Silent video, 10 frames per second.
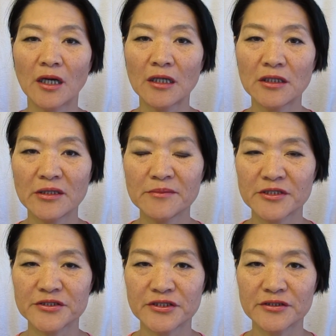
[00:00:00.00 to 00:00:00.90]
a
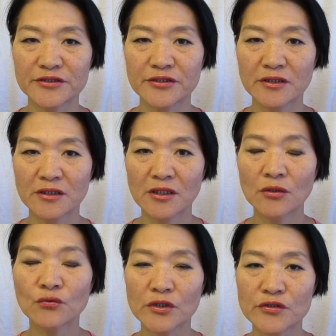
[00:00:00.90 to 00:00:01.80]
limited
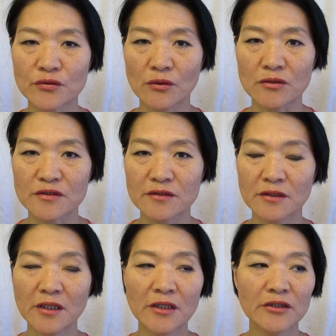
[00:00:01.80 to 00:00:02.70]
resource.
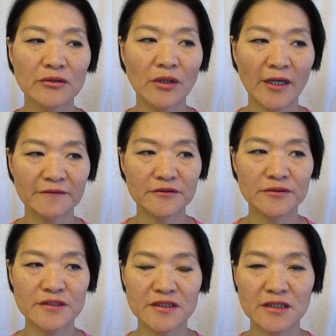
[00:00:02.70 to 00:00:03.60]
You have
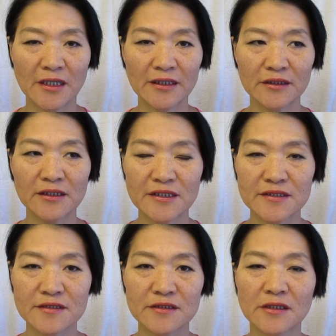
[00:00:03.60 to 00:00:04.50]
to see at
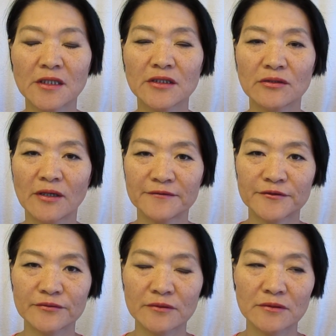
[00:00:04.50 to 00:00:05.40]
least, you have
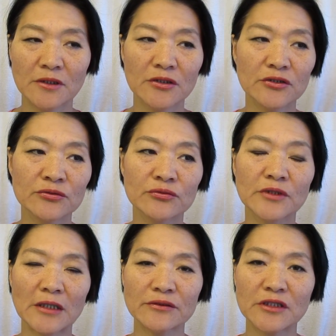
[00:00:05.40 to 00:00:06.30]
to you do
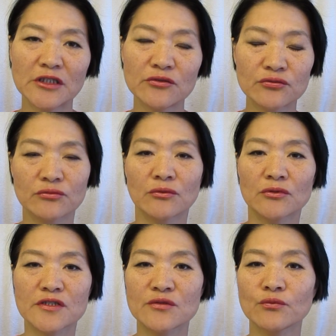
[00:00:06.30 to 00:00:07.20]
not need to
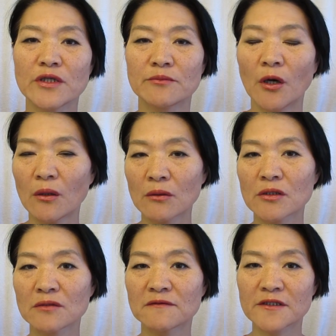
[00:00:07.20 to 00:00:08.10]
swim
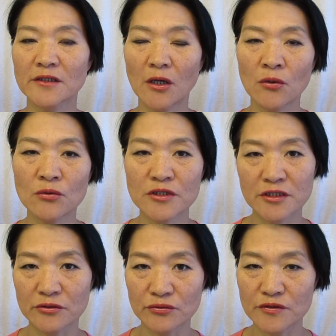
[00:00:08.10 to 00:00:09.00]
all over the
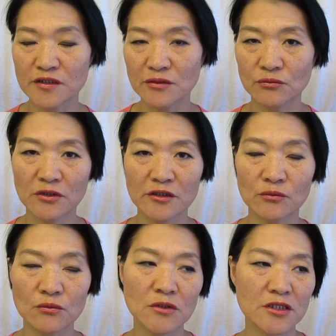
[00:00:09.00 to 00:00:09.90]
ocean to see what the
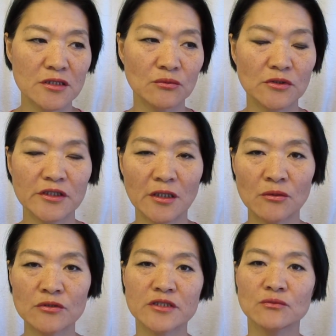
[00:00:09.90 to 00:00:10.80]
water, what the
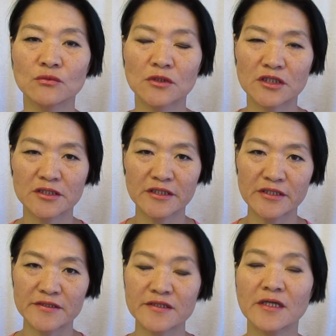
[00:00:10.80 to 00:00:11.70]
ocean water
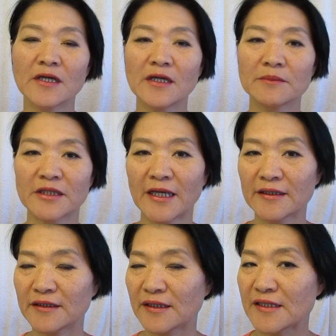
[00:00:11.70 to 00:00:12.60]
is, but
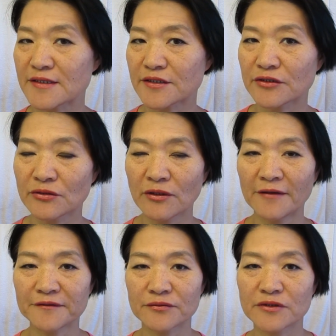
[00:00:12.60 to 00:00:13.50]
at least you
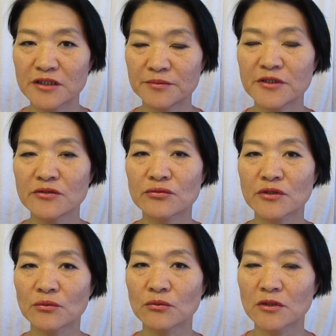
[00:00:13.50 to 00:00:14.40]
have to deep into
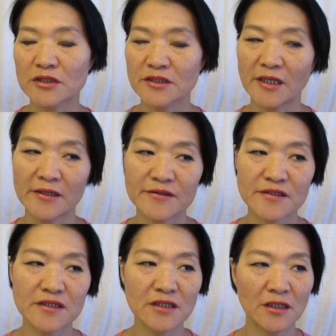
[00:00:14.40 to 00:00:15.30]
the water and
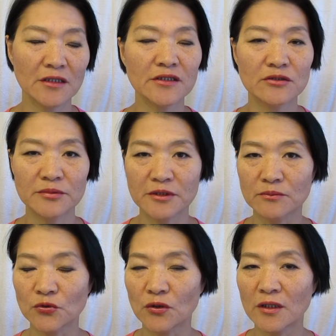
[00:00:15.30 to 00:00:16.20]
see a little bit
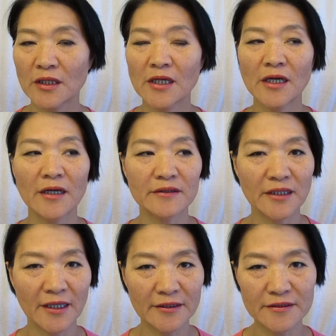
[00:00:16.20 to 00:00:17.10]
more. On
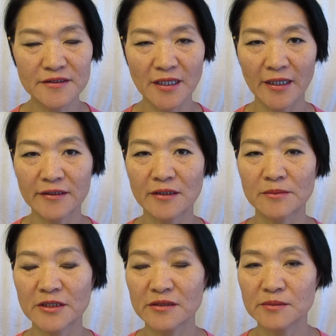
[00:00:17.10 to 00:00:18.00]
the other side, there
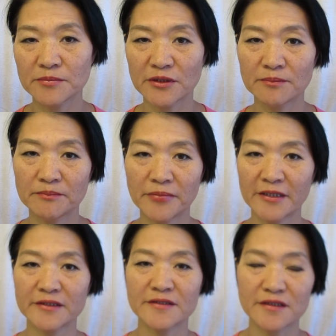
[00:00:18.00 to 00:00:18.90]
might be
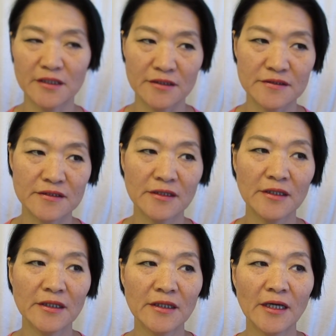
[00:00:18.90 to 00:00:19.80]
better things.
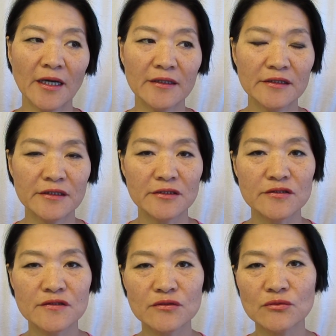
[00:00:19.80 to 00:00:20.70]
And
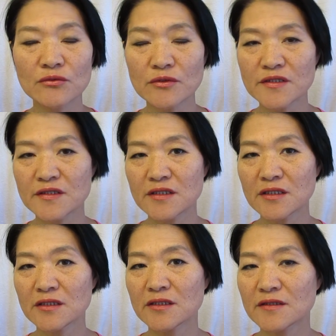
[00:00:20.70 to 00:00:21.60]
through
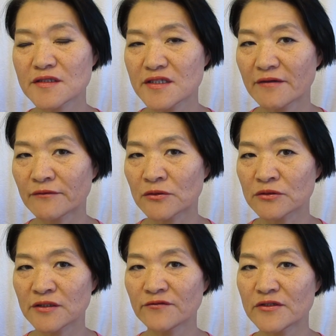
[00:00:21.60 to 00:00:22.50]
seeing several
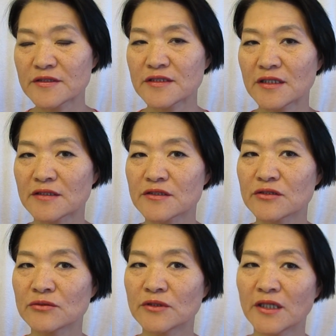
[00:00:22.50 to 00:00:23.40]
different things,
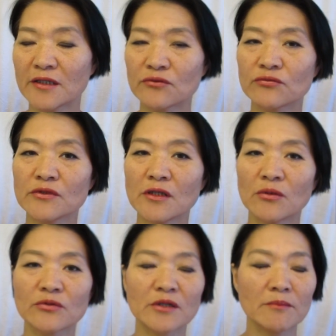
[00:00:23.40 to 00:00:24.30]
you get to
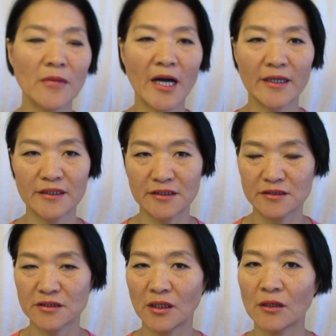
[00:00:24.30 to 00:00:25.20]
know the
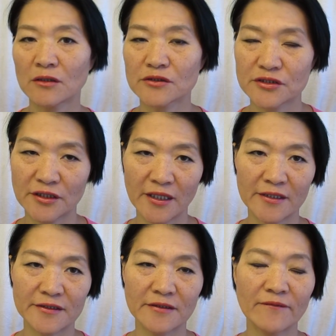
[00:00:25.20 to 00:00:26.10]
market
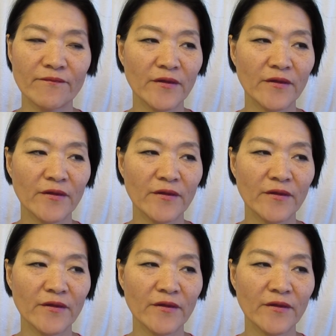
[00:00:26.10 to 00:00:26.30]
altogether